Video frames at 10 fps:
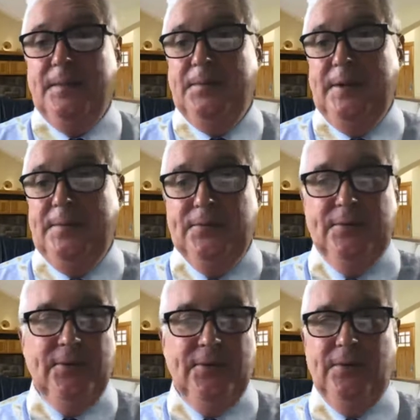people
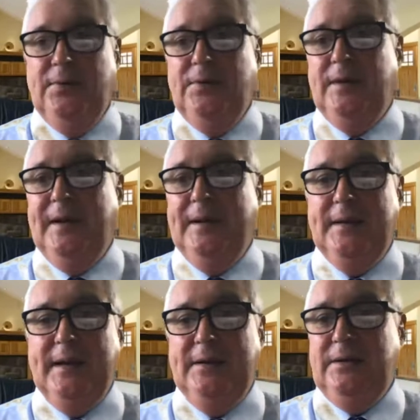who
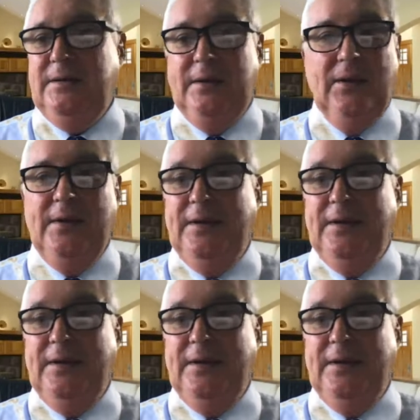don't